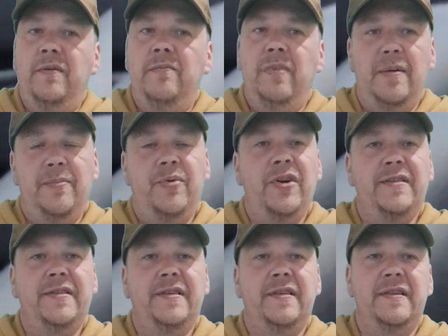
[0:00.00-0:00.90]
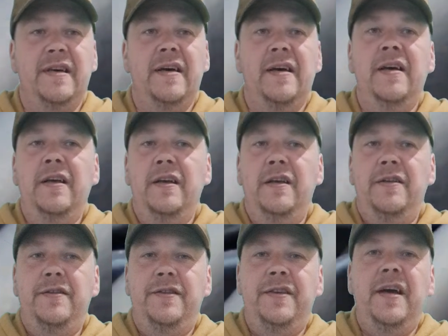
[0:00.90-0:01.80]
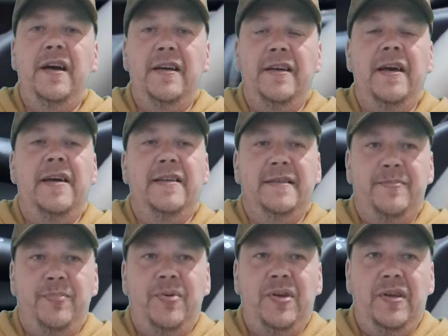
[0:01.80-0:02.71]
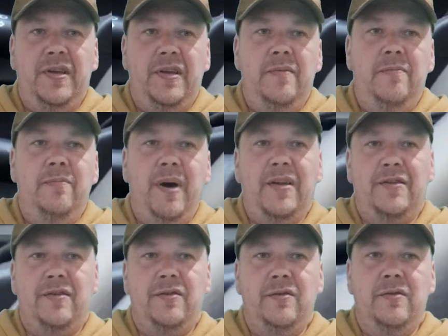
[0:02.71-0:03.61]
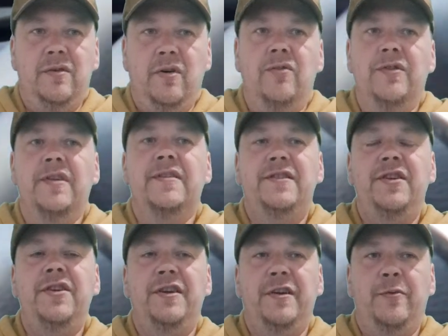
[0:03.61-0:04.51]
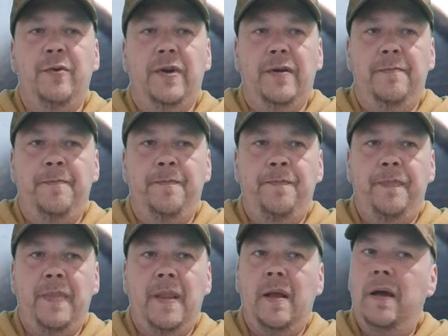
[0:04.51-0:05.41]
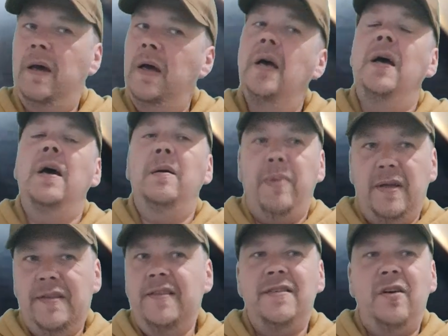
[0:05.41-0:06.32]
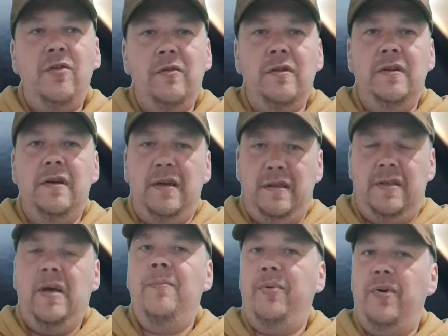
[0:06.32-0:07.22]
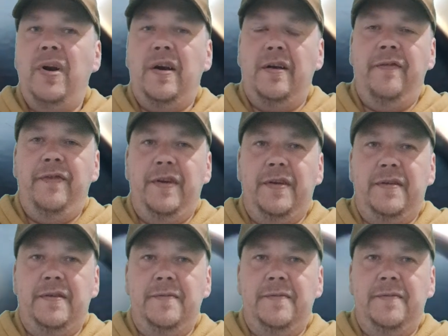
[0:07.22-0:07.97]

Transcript: by pressing the DISP button on the steering wheel, but it's only a temporary fix.